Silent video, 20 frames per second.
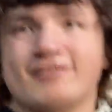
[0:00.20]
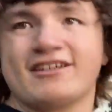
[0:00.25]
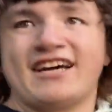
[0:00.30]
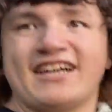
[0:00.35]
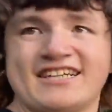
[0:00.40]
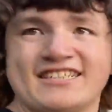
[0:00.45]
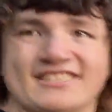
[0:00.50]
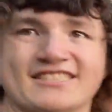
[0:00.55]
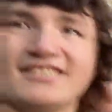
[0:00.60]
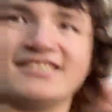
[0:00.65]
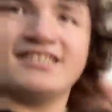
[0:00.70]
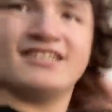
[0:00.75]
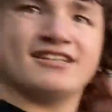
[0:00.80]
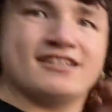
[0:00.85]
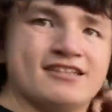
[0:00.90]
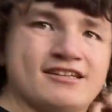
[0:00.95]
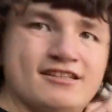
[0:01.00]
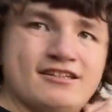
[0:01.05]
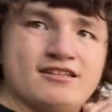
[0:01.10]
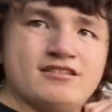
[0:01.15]
guys,
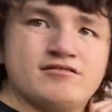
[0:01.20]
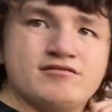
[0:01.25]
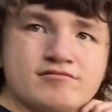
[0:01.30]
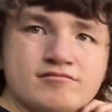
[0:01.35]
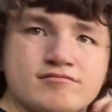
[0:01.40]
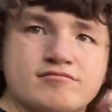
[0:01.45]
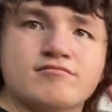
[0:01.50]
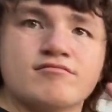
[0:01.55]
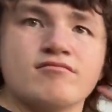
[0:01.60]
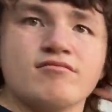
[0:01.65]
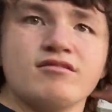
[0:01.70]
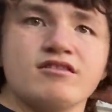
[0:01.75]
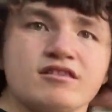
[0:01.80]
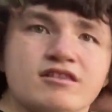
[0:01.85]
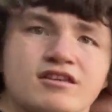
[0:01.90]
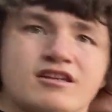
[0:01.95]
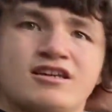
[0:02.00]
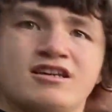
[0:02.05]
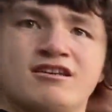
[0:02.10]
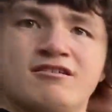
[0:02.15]

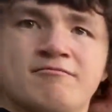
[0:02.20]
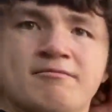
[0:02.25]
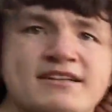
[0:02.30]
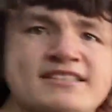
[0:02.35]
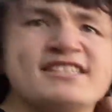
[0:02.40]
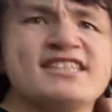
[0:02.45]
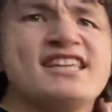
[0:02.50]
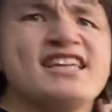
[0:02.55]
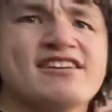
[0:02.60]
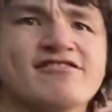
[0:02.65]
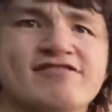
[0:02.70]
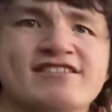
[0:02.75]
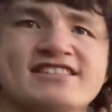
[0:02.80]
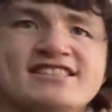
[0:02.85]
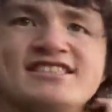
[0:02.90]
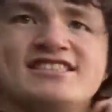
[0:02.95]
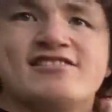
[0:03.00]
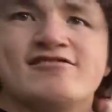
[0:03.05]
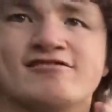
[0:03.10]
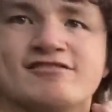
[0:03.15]
I mean, some like
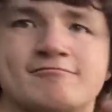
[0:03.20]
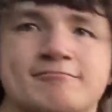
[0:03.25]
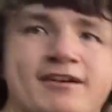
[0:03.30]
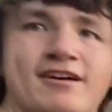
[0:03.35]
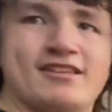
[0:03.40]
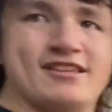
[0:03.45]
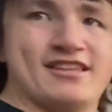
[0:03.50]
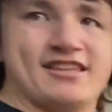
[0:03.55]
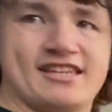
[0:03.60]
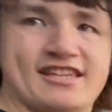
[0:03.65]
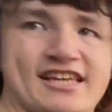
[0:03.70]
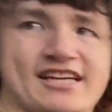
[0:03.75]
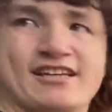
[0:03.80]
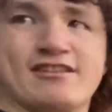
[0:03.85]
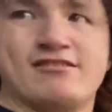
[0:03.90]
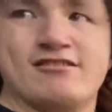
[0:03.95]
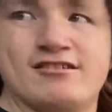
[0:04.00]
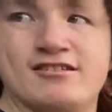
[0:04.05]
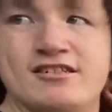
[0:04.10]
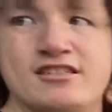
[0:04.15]
recent news about like
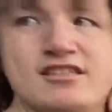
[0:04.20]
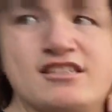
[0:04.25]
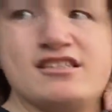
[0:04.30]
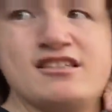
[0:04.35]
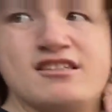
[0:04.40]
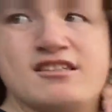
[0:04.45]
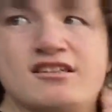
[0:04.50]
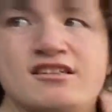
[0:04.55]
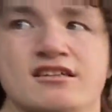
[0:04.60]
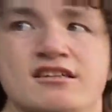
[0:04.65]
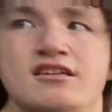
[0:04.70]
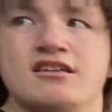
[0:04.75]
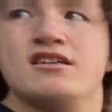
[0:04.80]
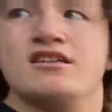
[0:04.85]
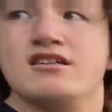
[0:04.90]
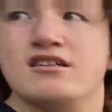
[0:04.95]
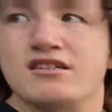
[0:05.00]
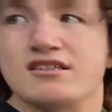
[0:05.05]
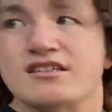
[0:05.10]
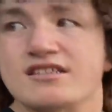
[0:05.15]

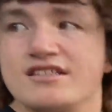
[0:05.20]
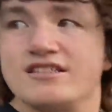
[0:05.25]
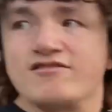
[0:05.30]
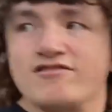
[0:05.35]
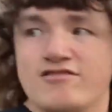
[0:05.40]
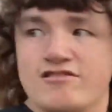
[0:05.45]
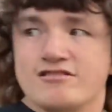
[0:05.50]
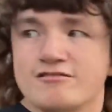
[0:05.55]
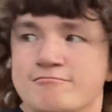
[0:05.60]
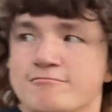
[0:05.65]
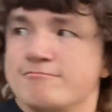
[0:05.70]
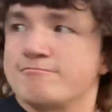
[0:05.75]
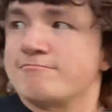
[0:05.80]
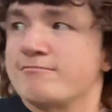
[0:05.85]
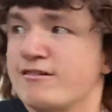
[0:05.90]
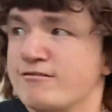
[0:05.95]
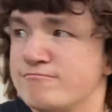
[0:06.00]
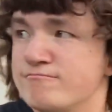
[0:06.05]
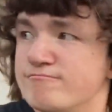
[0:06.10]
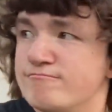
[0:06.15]
enforcement
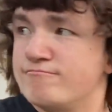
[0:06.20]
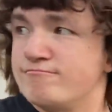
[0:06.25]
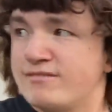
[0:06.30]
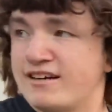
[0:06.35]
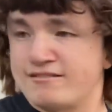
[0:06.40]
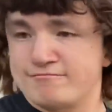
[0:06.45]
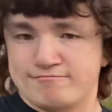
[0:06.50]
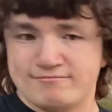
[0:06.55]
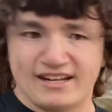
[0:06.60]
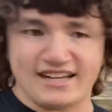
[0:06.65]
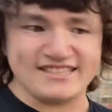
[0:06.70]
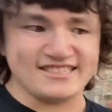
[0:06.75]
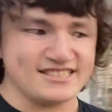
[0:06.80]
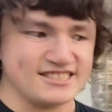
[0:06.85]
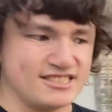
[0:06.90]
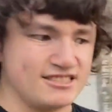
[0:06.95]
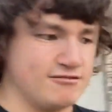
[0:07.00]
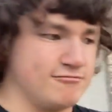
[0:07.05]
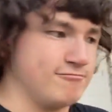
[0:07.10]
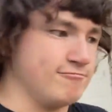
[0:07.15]
but ma
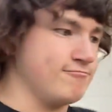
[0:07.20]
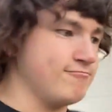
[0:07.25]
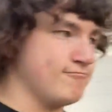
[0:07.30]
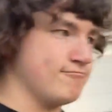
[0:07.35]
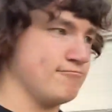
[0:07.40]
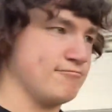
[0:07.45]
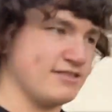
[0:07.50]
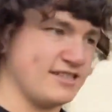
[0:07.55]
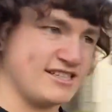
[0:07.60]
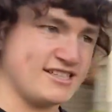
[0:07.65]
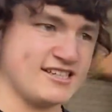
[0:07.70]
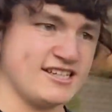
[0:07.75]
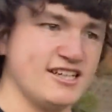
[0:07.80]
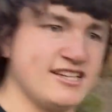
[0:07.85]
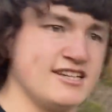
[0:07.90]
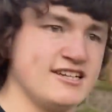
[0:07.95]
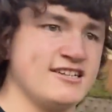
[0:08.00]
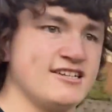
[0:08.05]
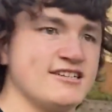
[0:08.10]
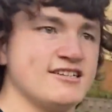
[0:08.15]
mass being
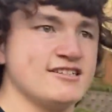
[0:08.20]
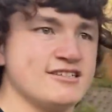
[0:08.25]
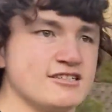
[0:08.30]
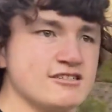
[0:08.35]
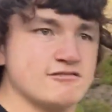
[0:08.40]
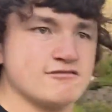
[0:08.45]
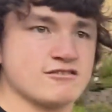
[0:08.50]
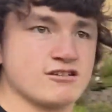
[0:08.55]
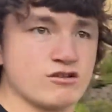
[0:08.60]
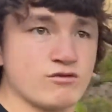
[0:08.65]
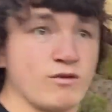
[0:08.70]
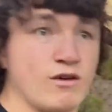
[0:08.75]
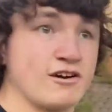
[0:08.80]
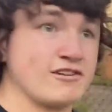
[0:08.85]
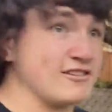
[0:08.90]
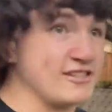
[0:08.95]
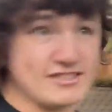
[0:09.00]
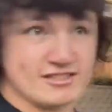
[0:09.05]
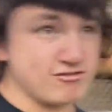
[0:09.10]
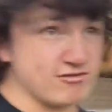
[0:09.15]

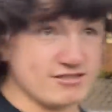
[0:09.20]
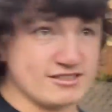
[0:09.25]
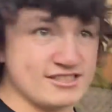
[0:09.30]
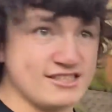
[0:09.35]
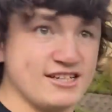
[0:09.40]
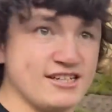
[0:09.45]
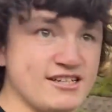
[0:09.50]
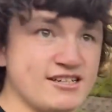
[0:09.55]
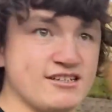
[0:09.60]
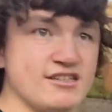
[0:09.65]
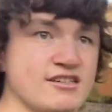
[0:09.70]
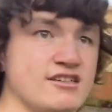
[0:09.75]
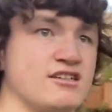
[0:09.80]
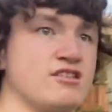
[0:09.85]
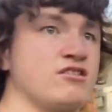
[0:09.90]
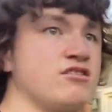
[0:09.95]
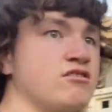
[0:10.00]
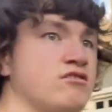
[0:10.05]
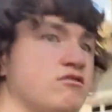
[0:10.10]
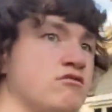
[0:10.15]
required indoors
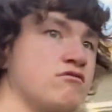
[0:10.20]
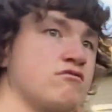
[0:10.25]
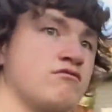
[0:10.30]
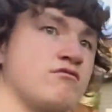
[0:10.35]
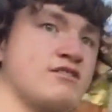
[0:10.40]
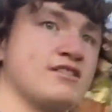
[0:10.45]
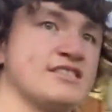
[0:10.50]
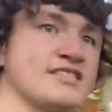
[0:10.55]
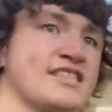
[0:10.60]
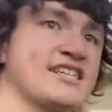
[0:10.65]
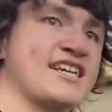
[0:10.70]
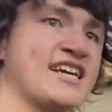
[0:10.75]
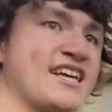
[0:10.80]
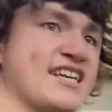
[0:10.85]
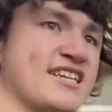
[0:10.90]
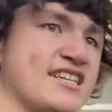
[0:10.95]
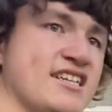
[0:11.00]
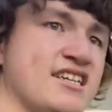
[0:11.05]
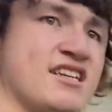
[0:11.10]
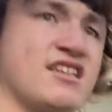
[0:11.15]
once
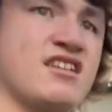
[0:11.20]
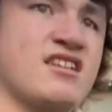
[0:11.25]
again.